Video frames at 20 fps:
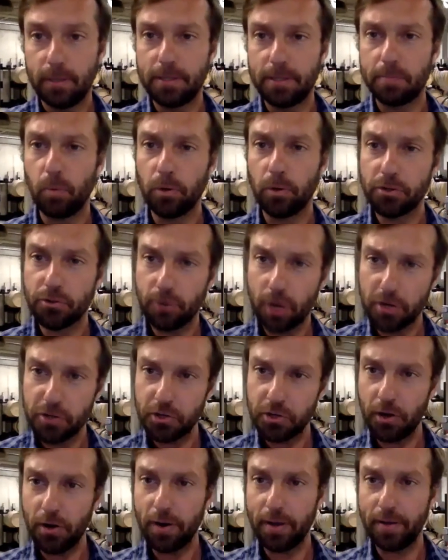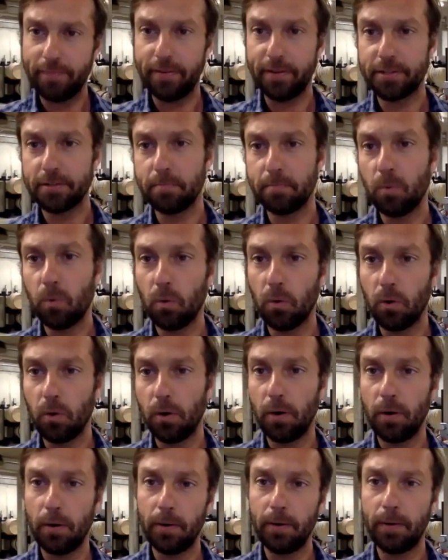more structured, if it's
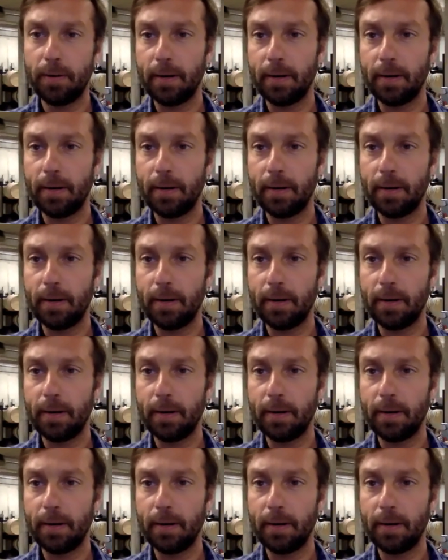more